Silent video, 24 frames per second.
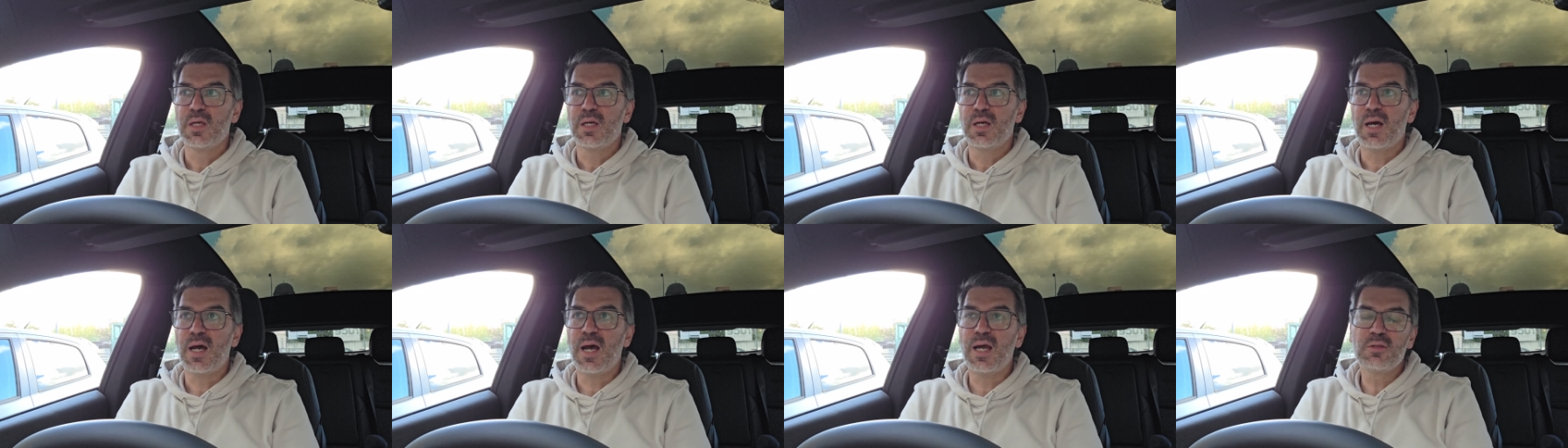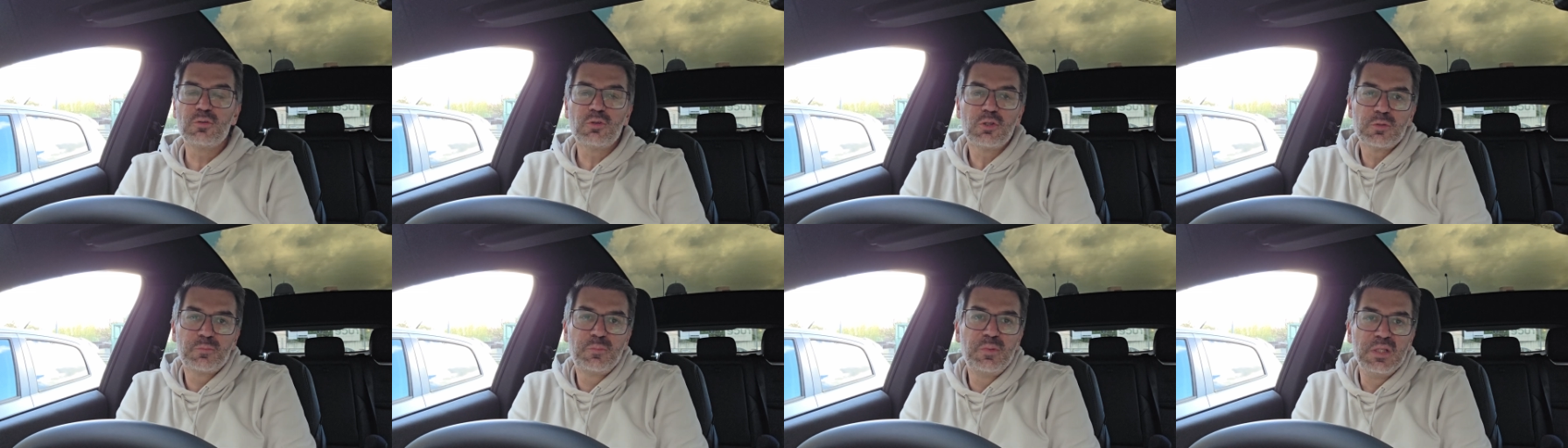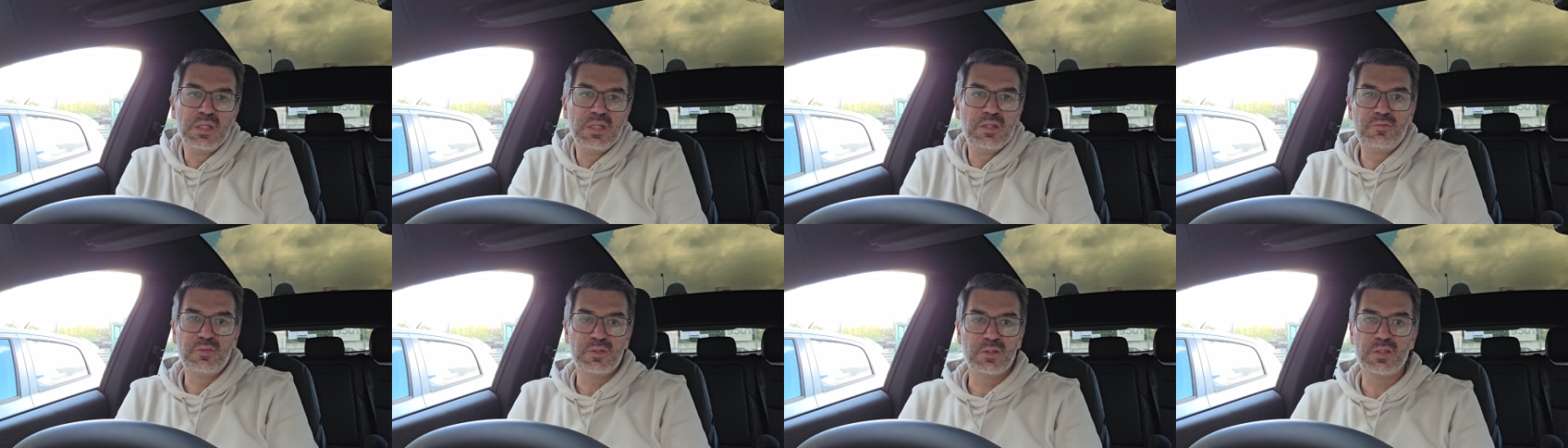I don't
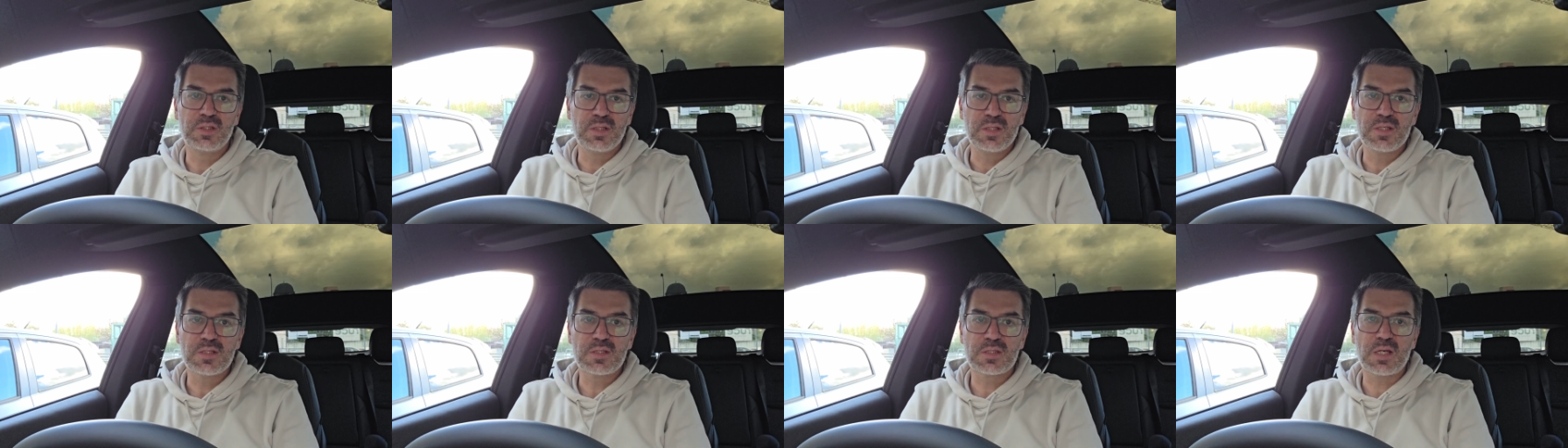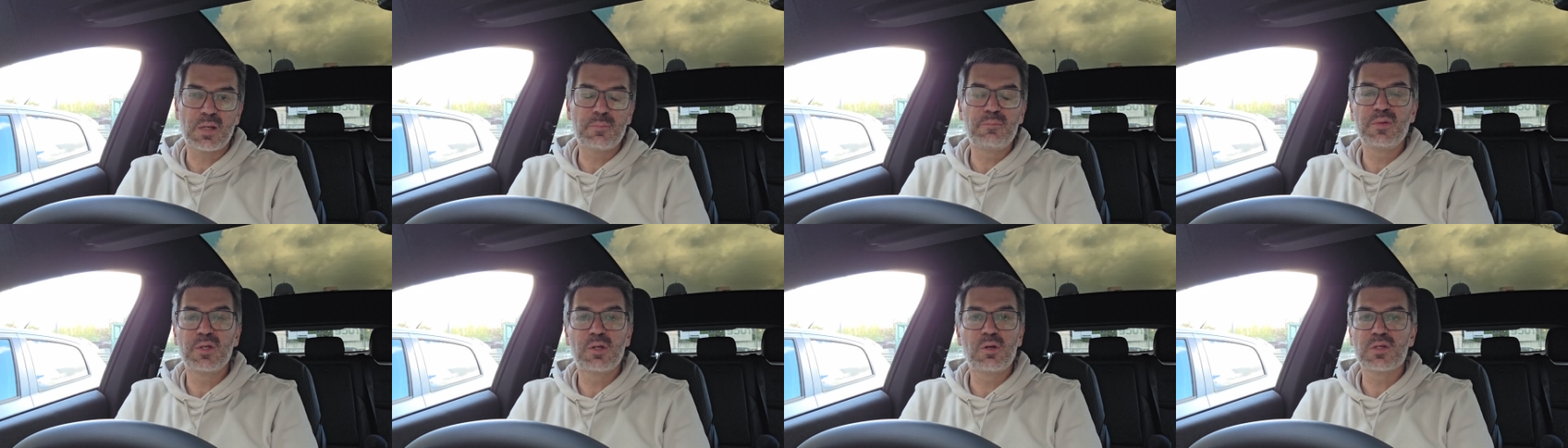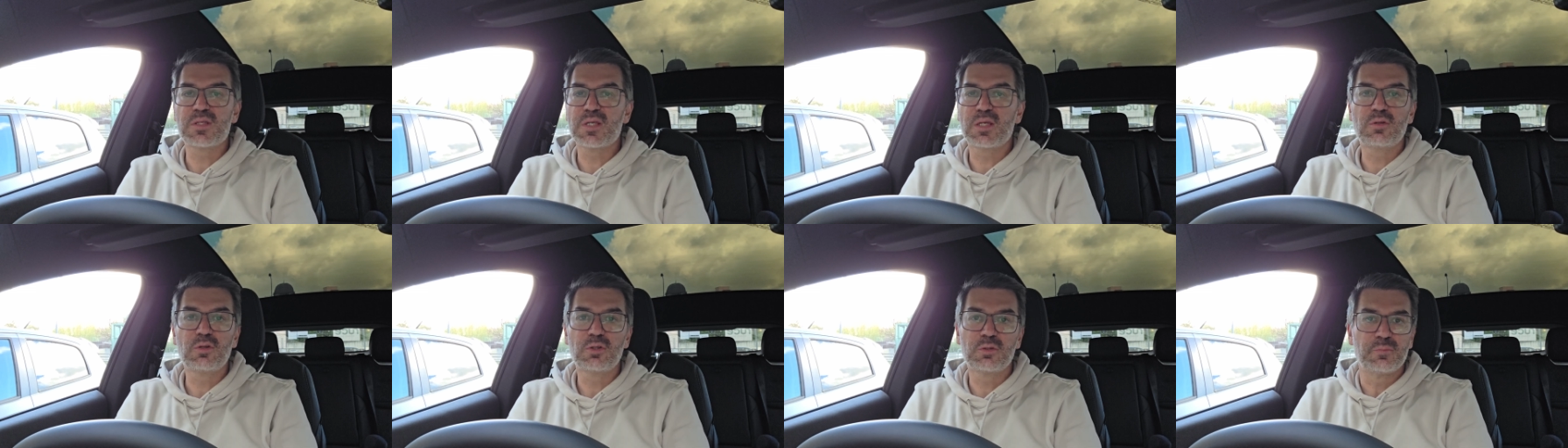believe in this uh,
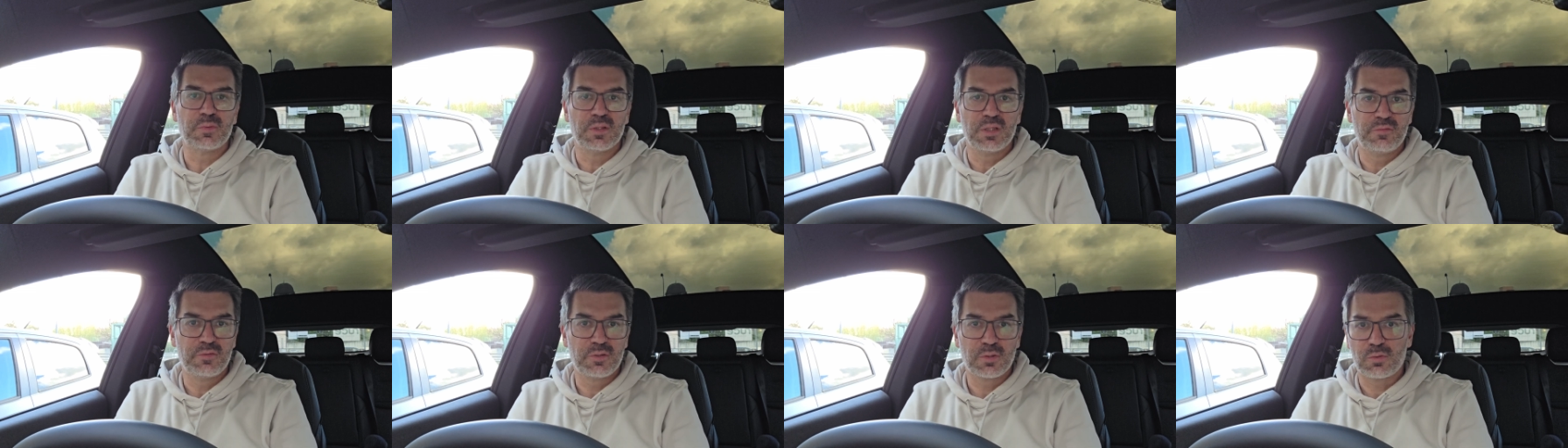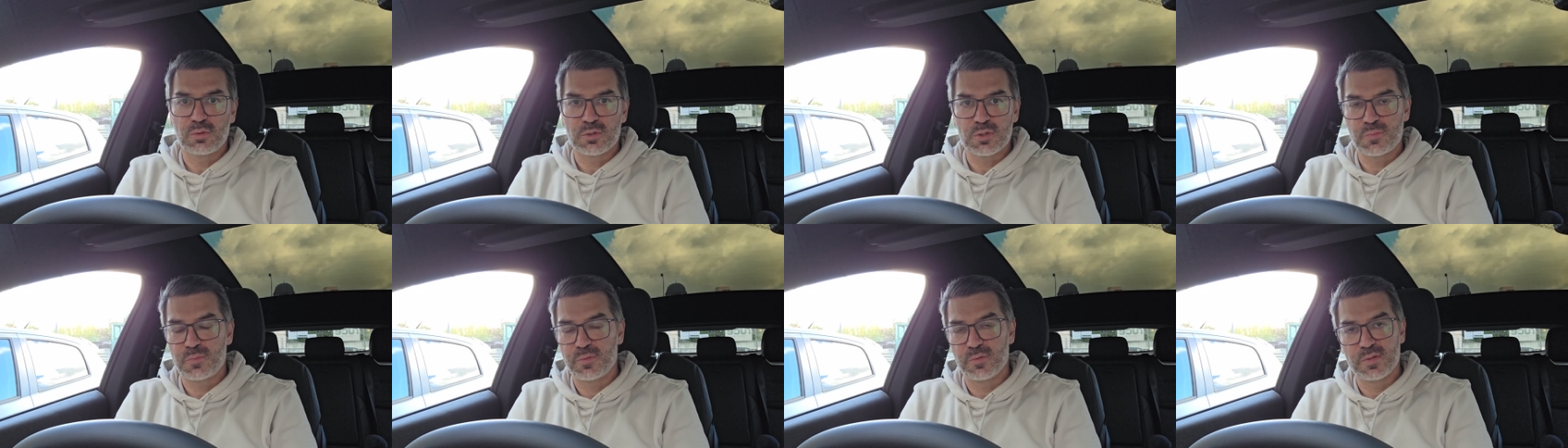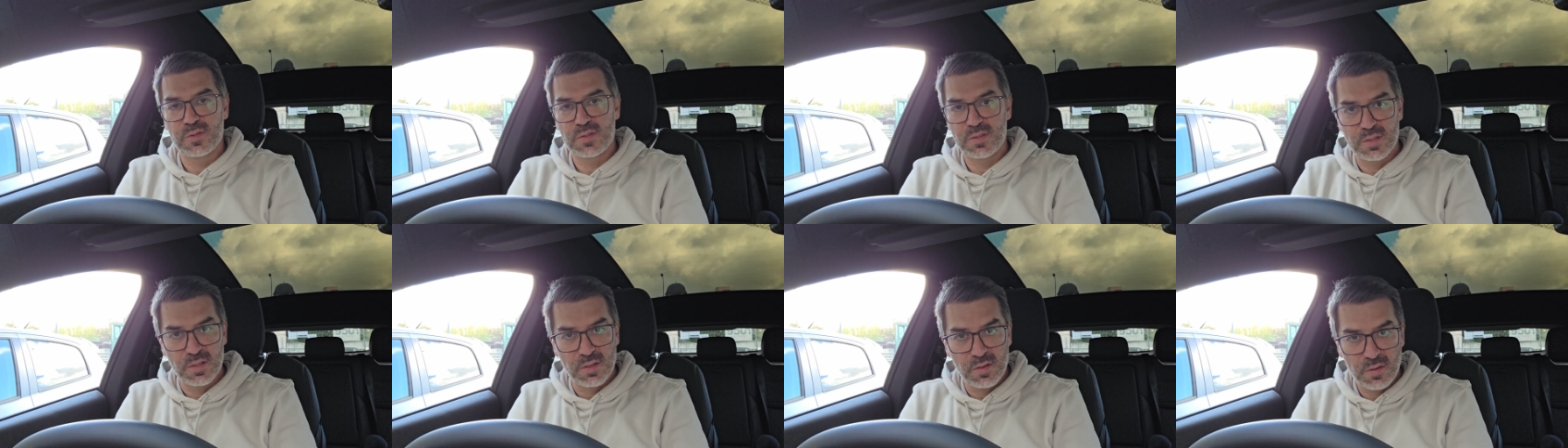because I don't believe in
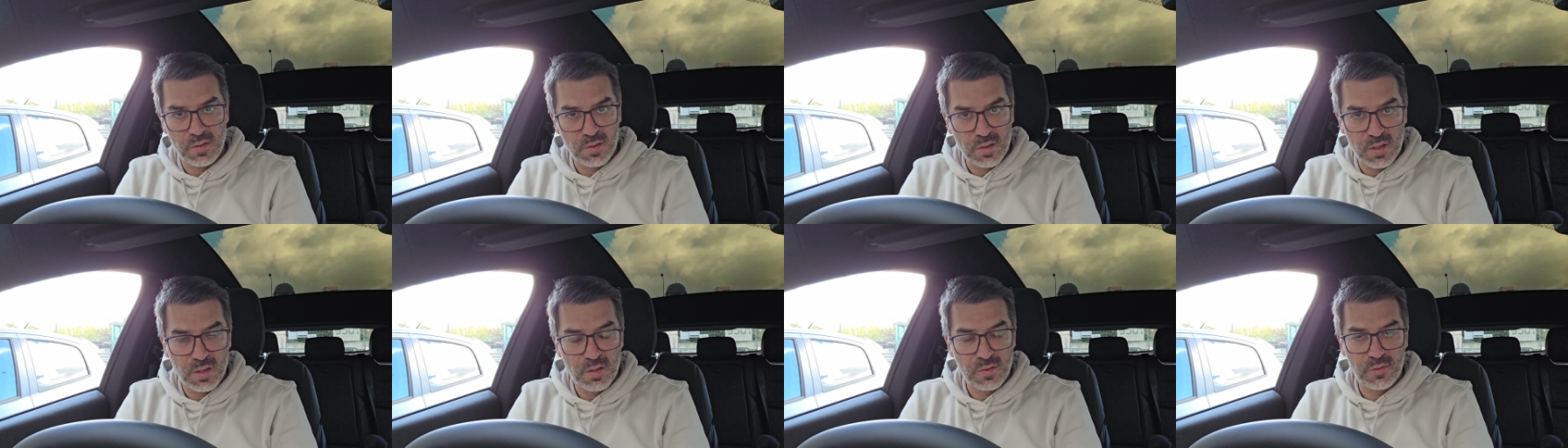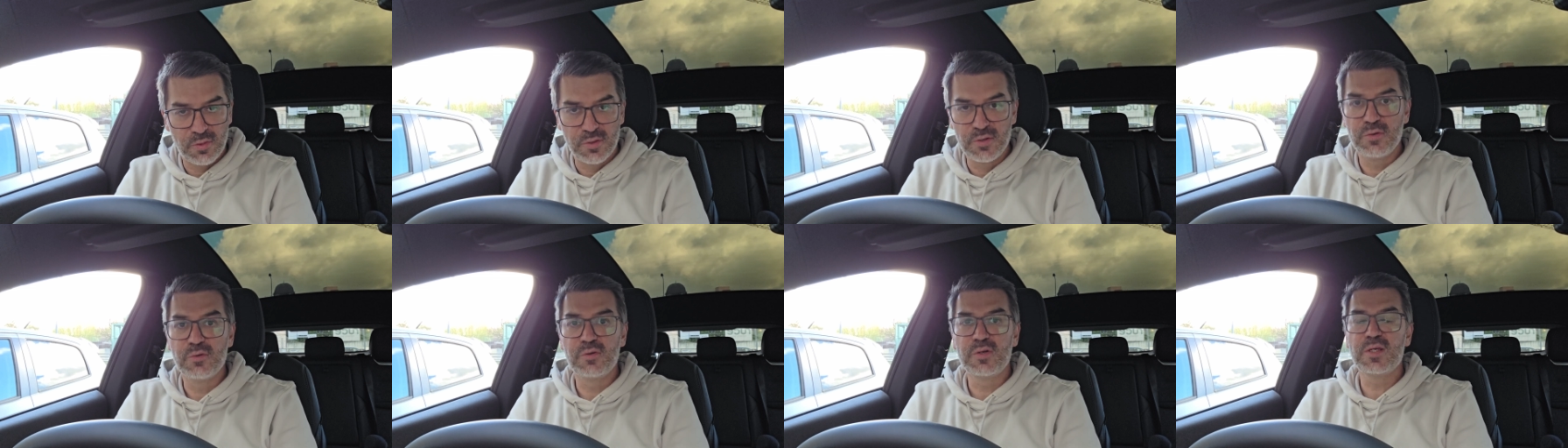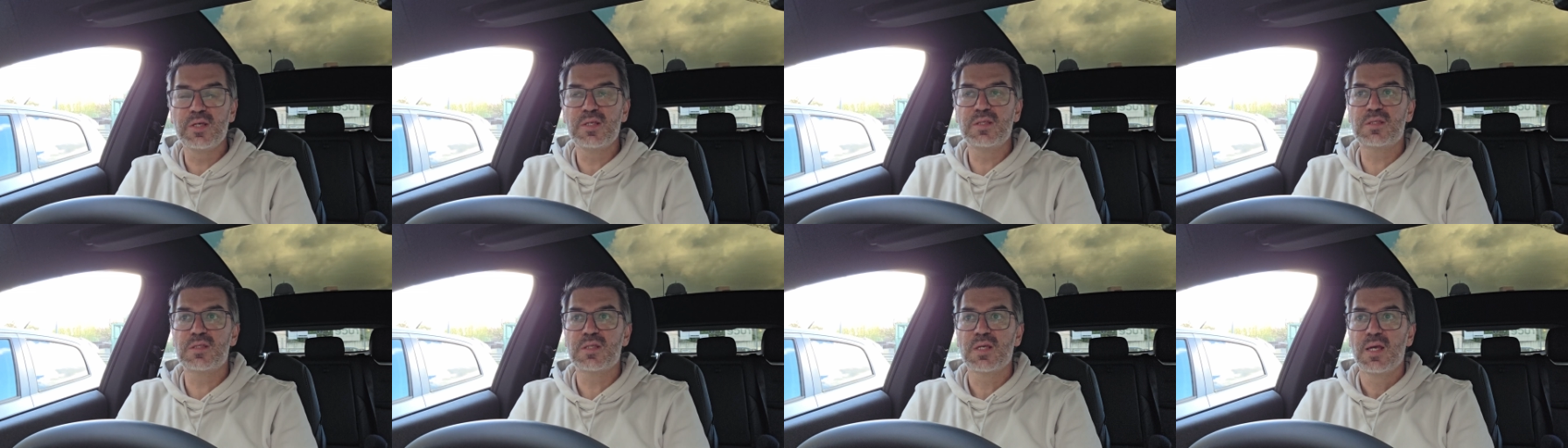conspiracy uh,
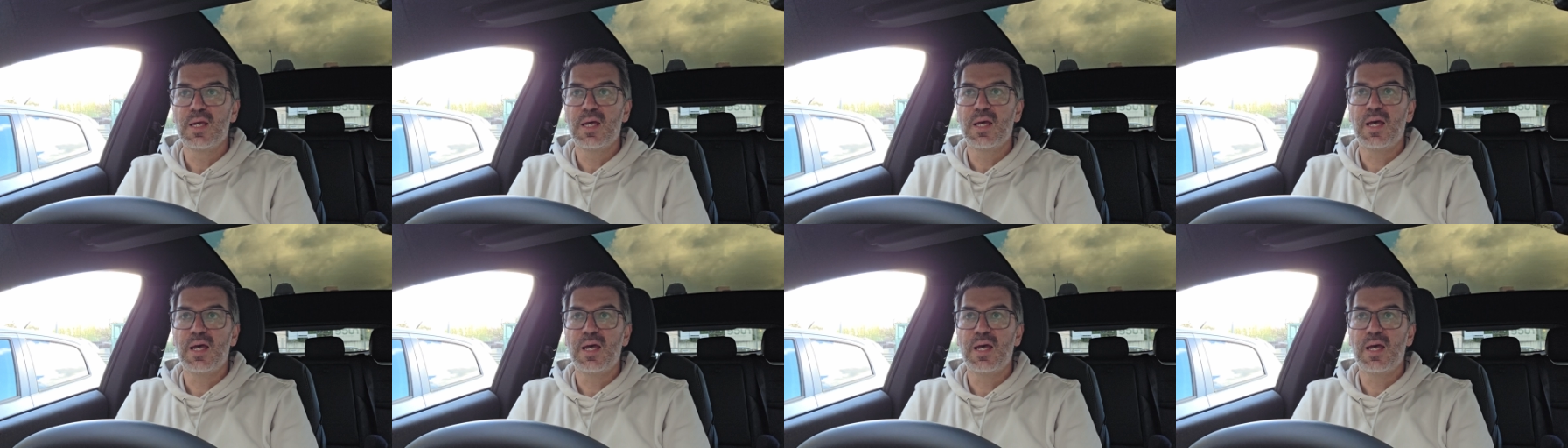theories